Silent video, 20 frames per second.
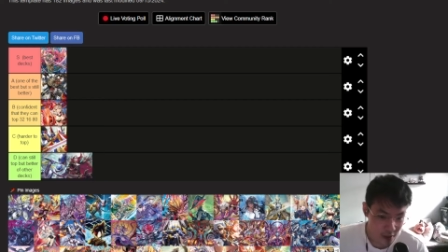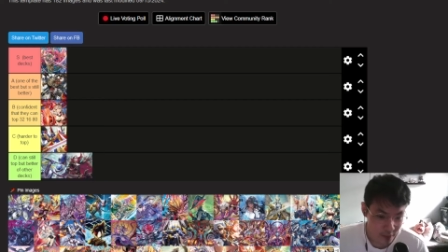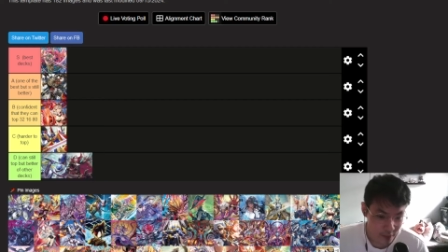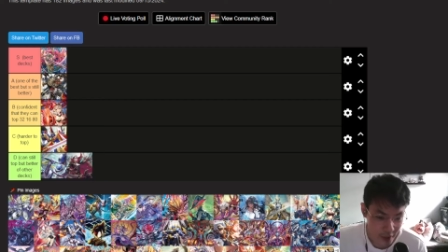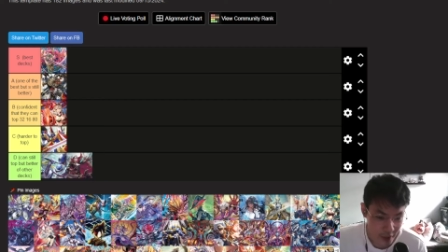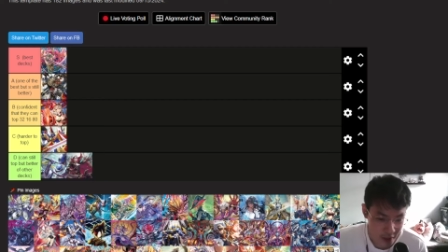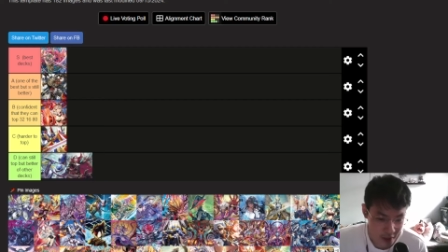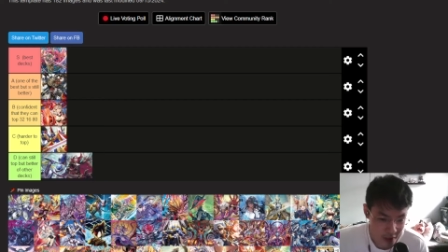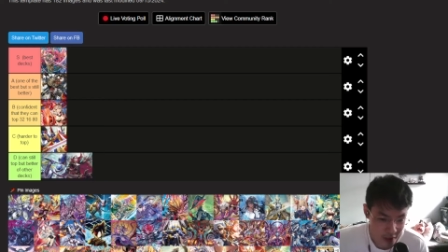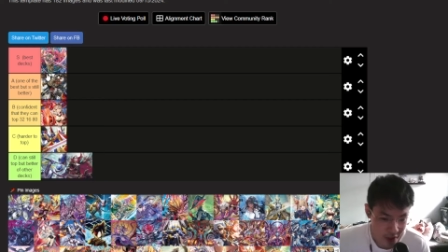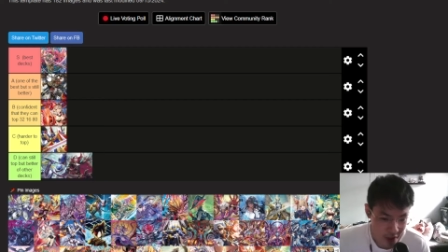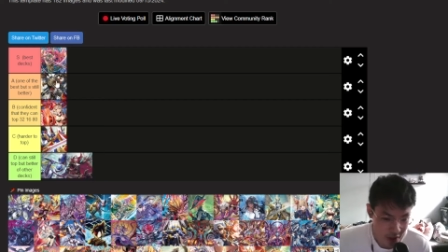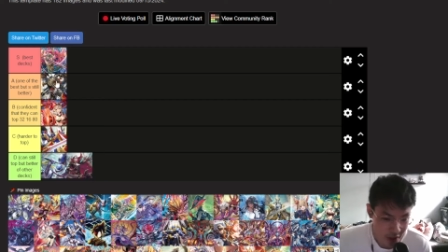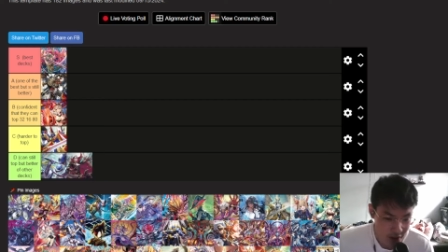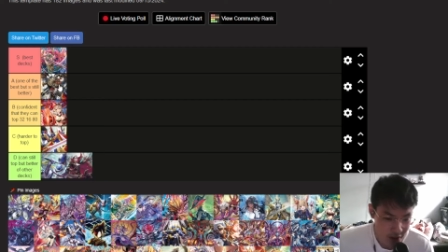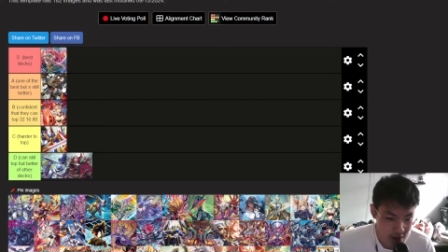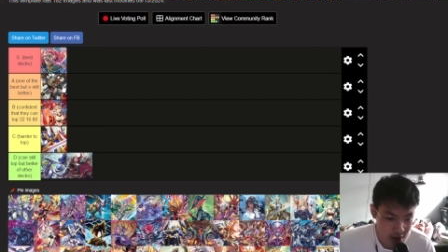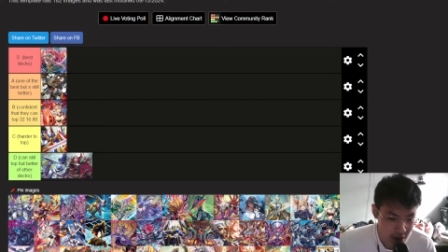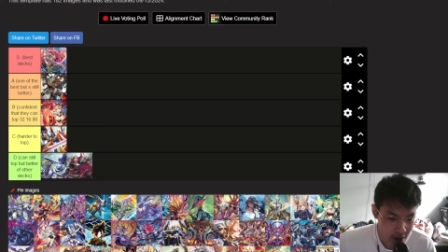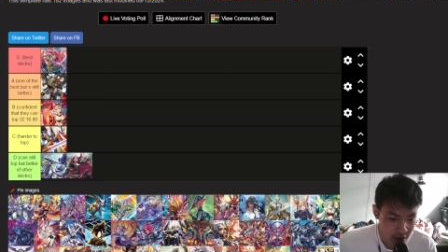and it checks
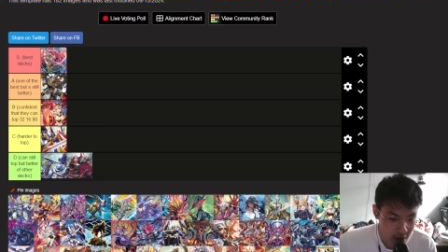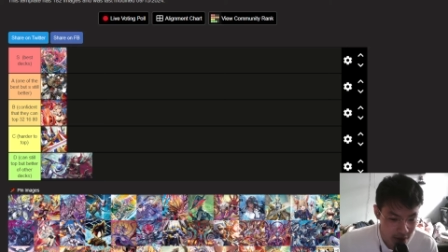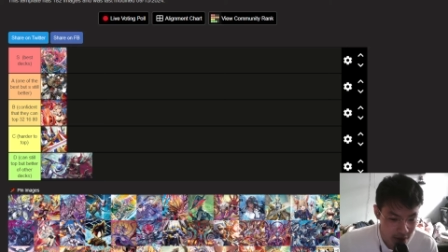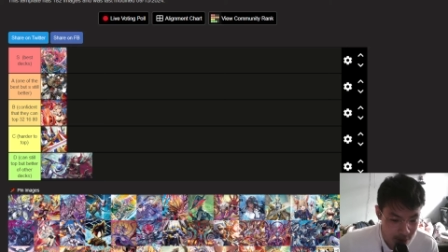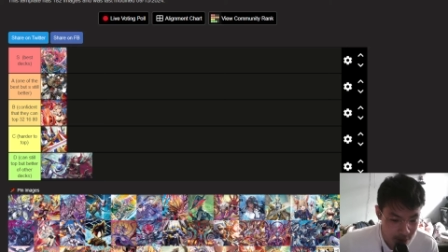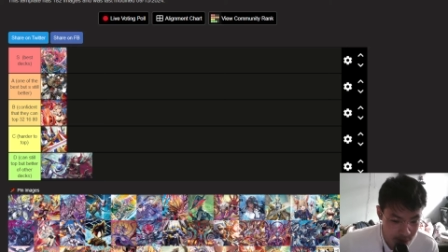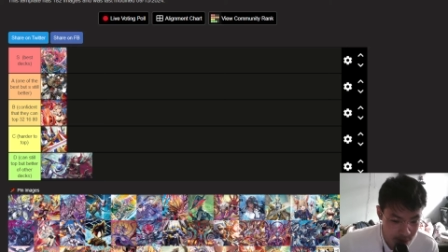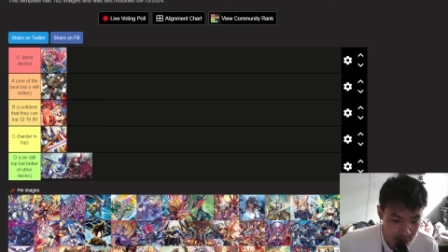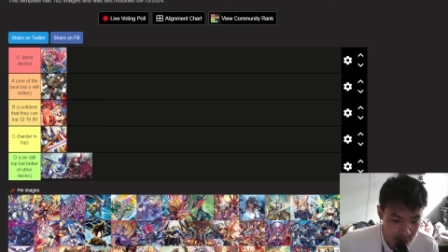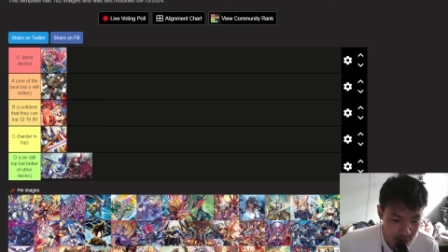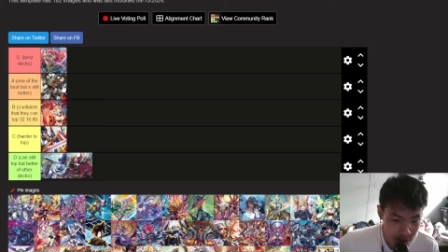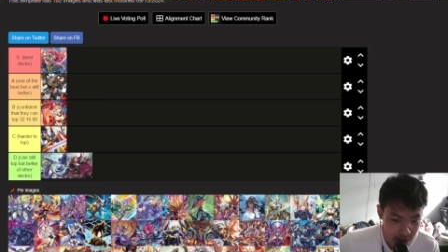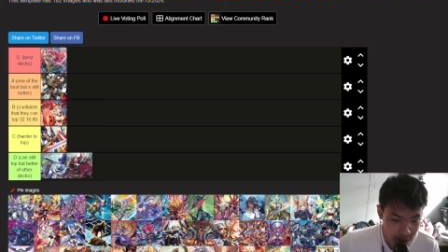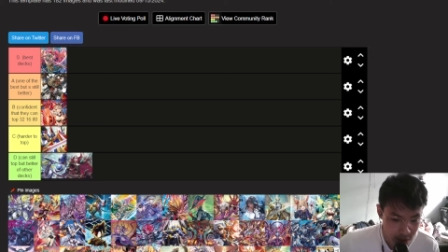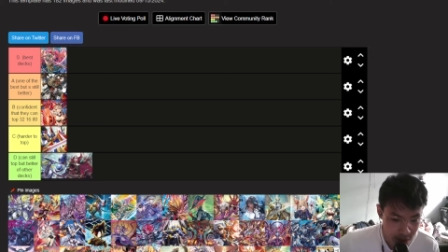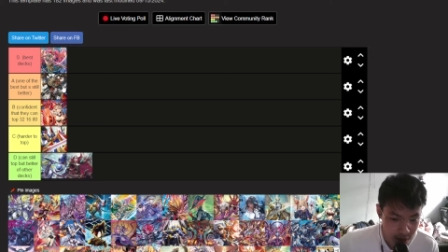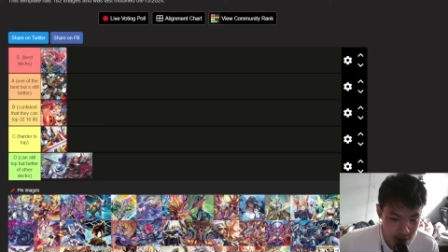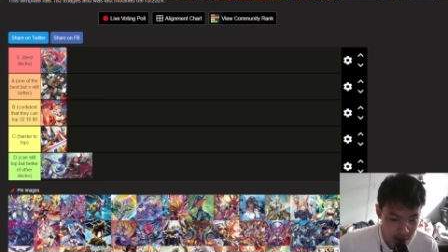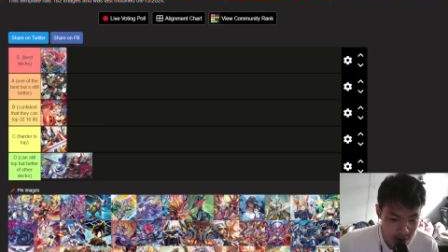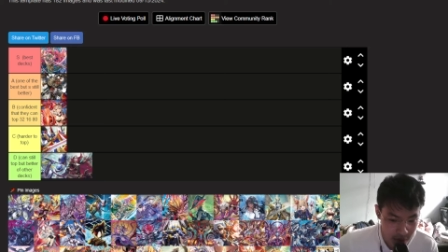crit, it's
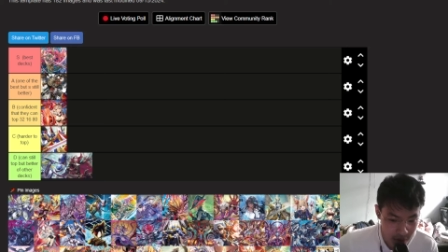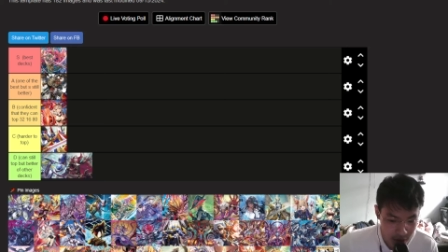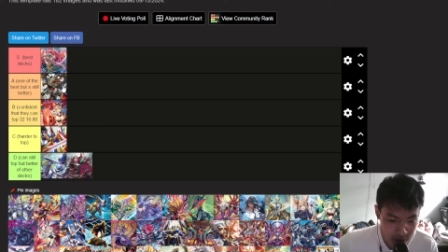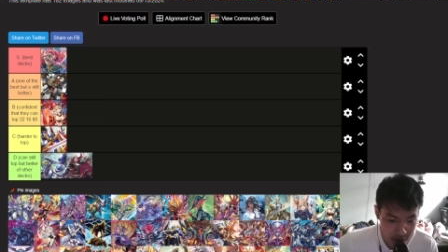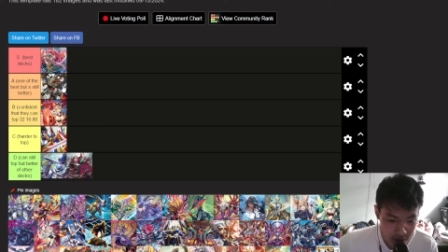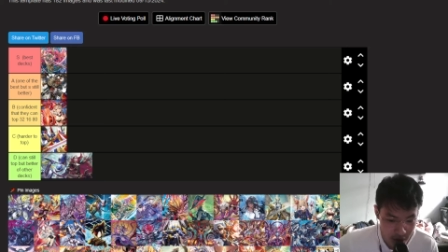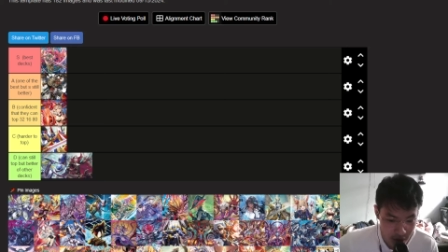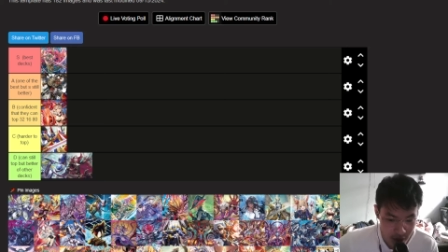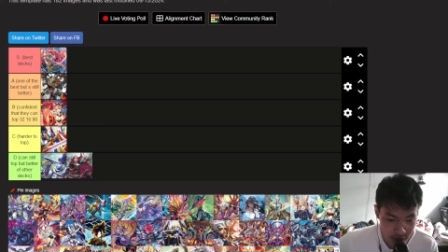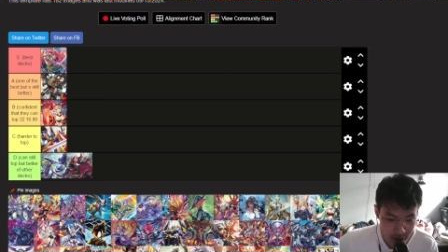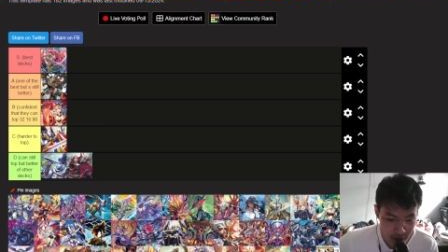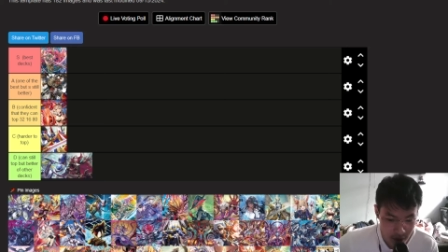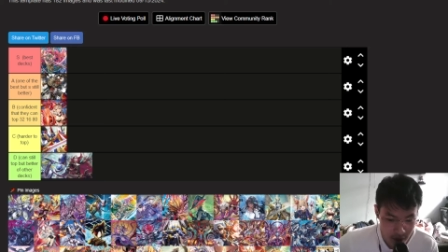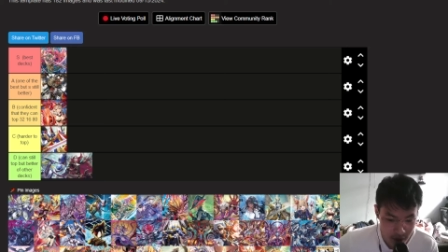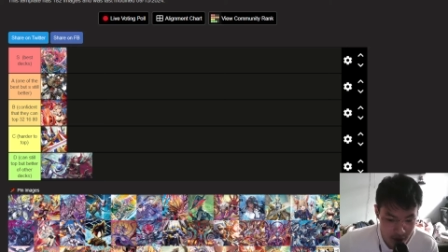gonna be hard.